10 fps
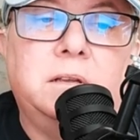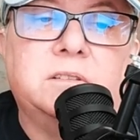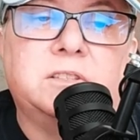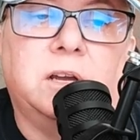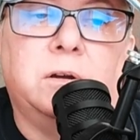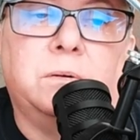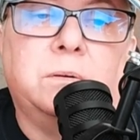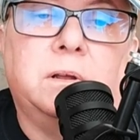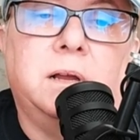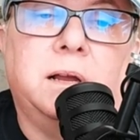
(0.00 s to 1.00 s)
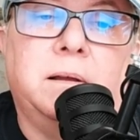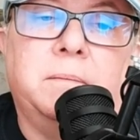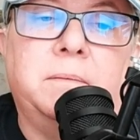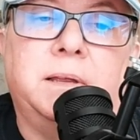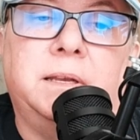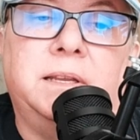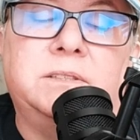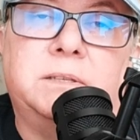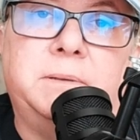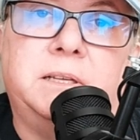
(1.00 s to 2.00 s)
So it
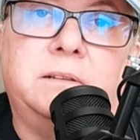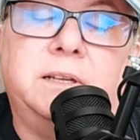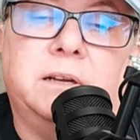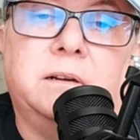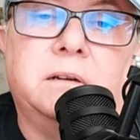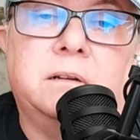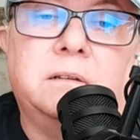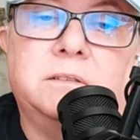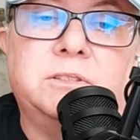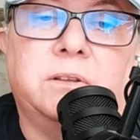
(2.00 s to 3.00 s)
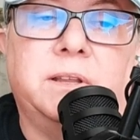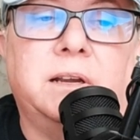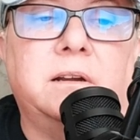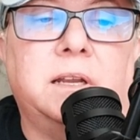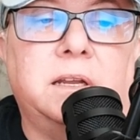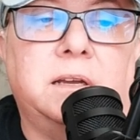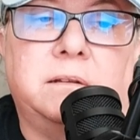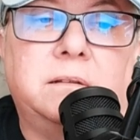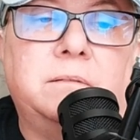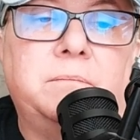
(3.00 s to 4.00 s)
needs to be clear. So they're going to,
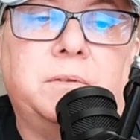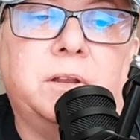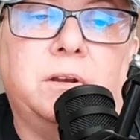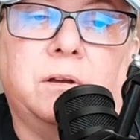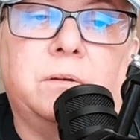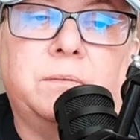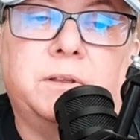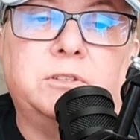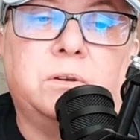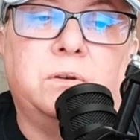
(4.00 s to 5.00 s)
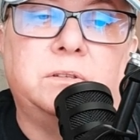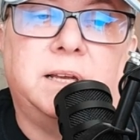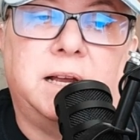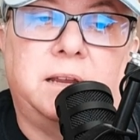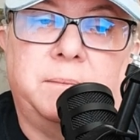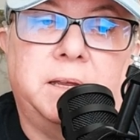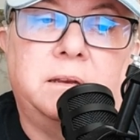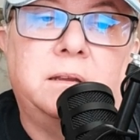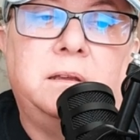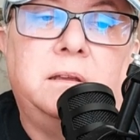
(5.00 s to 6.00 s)
you know, there's a whole
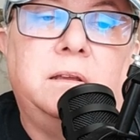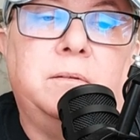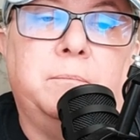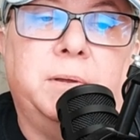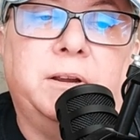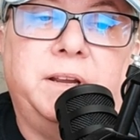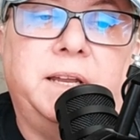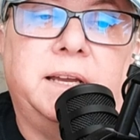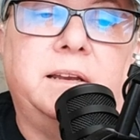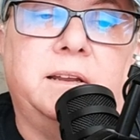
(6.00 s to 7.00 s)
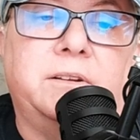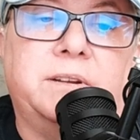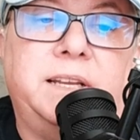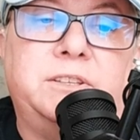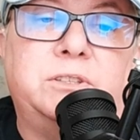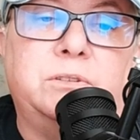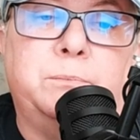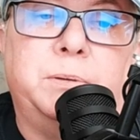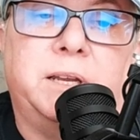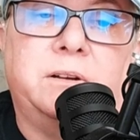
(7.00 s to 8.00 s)
document. Marriott agrees to
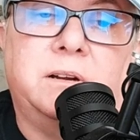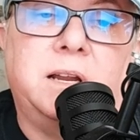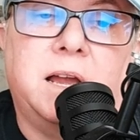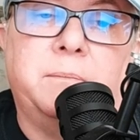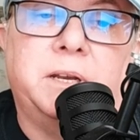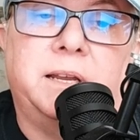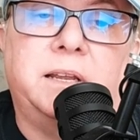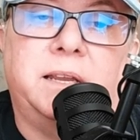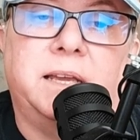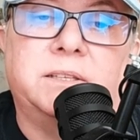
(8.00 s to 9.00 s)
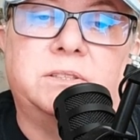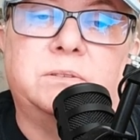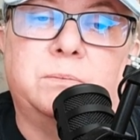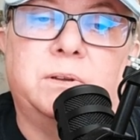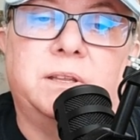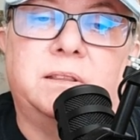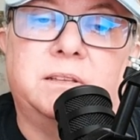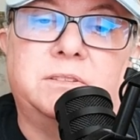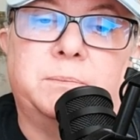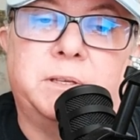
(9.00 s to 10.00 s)
better accommodate guests with
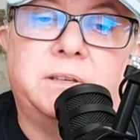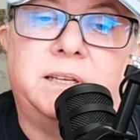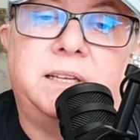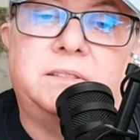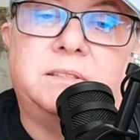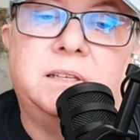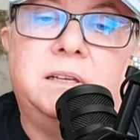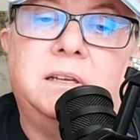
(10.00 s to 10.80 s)
disabilities.